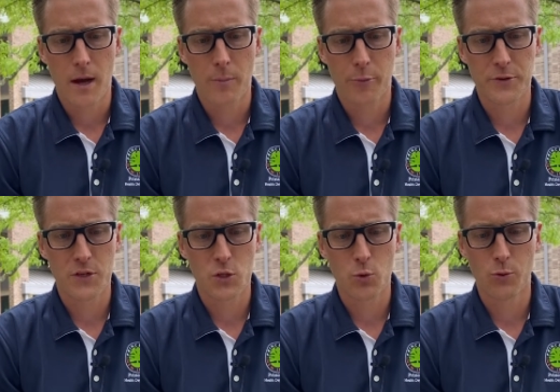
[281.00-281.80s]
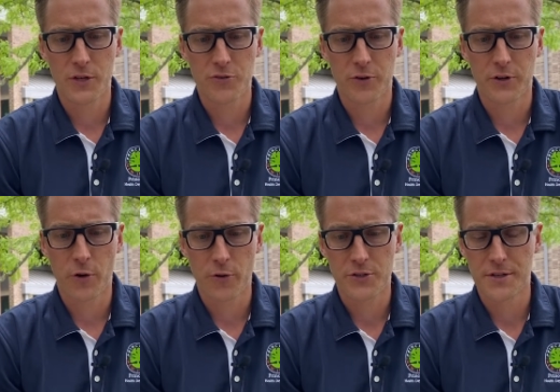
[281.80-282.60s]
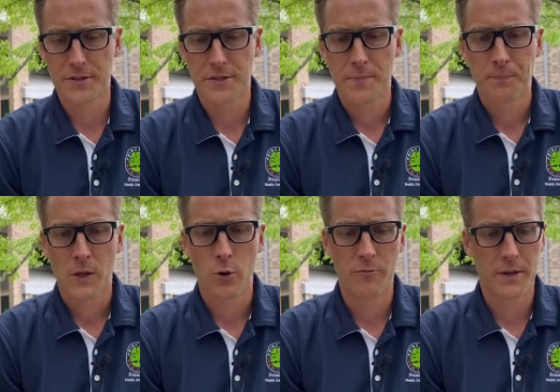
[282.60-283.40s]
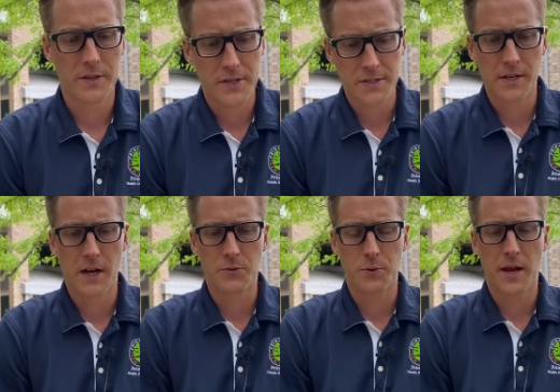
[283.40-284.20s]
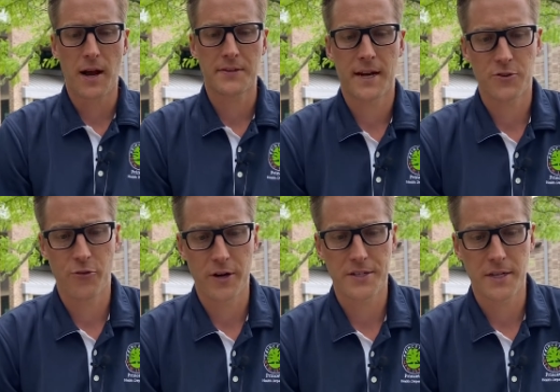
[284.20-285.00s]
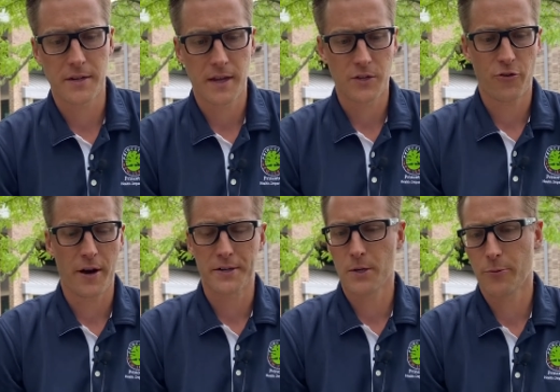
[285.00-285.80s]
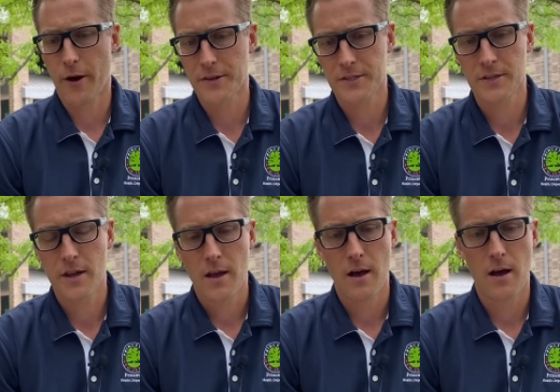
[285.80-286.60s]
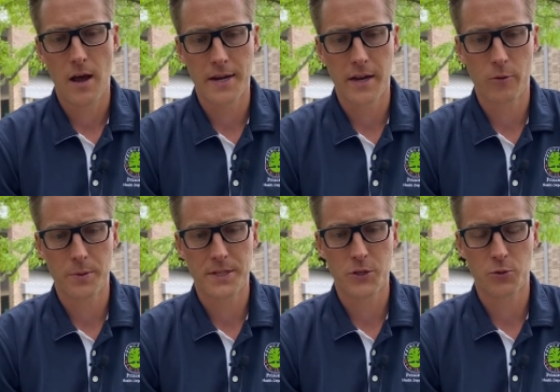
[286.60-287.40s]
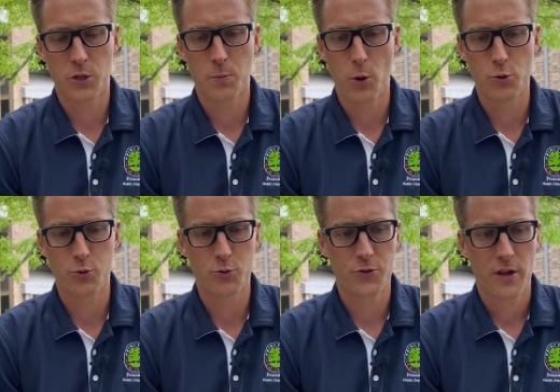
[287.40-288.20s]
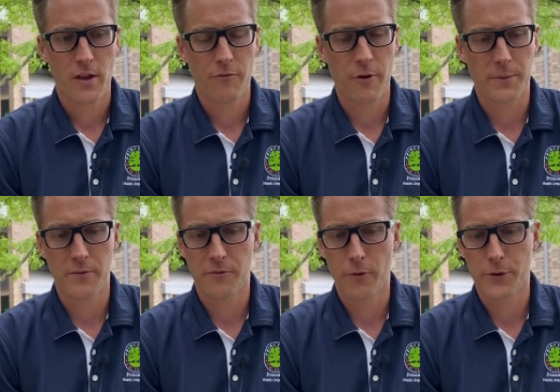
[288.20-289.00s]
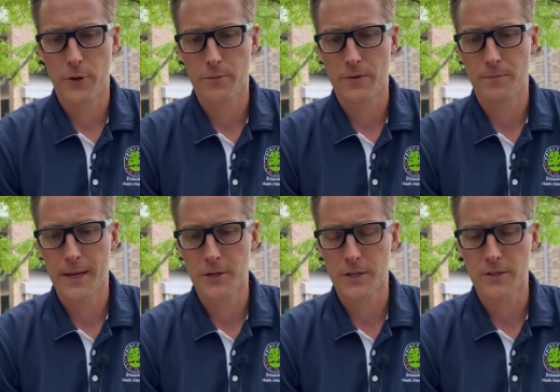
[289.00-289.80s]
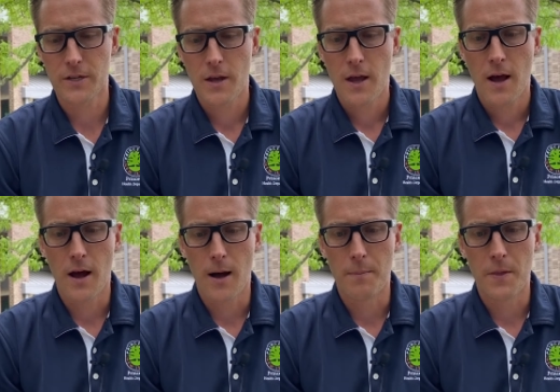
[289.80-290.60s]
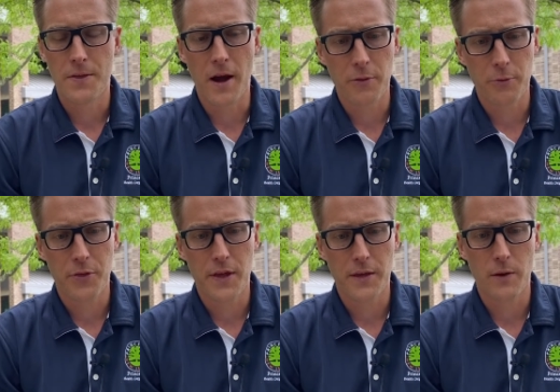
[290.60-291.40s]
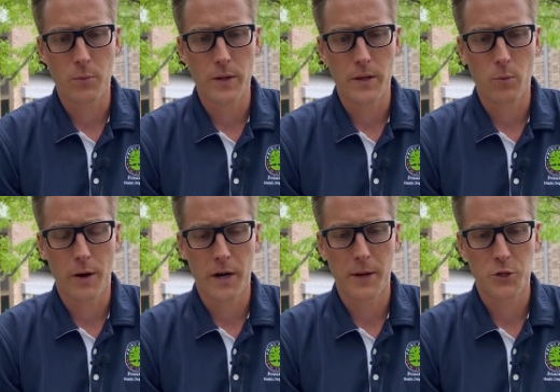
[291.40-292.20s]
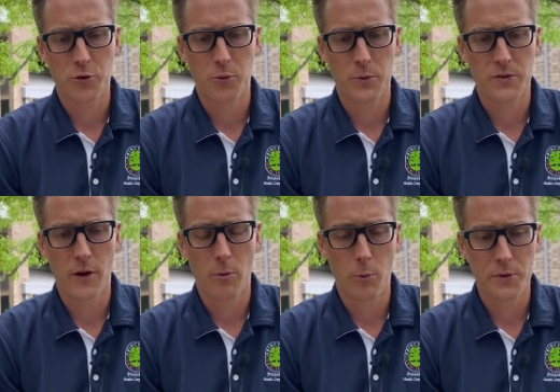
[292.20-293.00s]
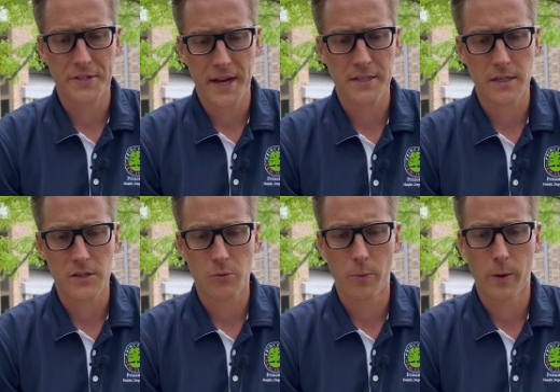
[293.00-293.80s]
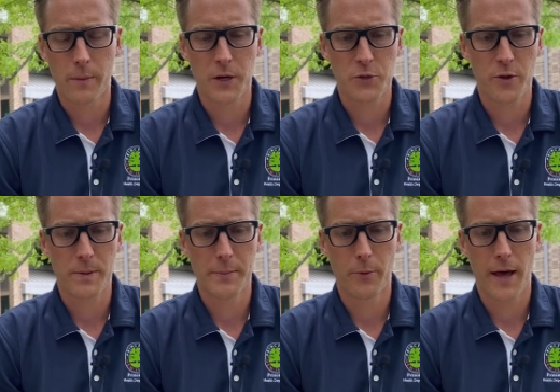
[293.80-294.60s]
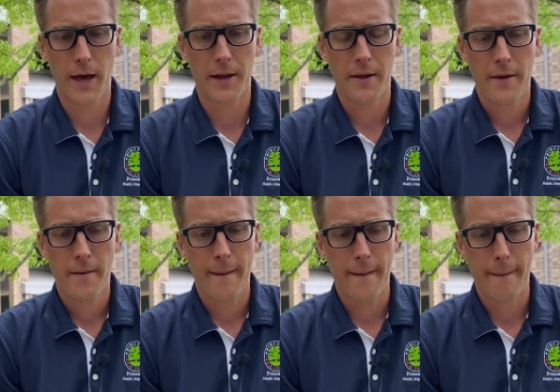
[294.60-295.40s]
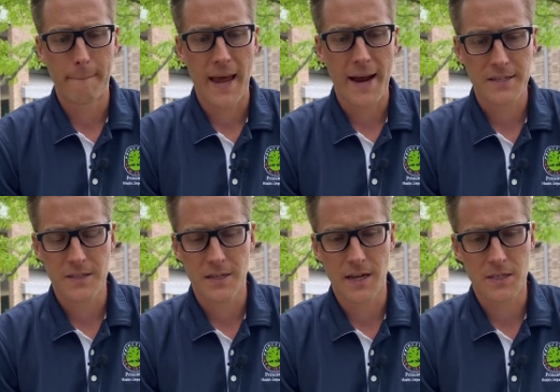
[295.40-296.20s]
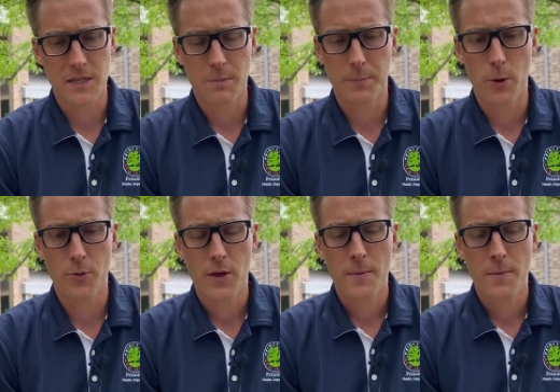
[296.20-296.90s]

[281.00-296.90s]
Princeton School District nurses who have been assisting us with contact tracing and trying to suppress any other potential exposures from confirmed COVID patients. The other thing that we wanted to make sure was available was testing. So we wanted to make sure that people had access to testing, but both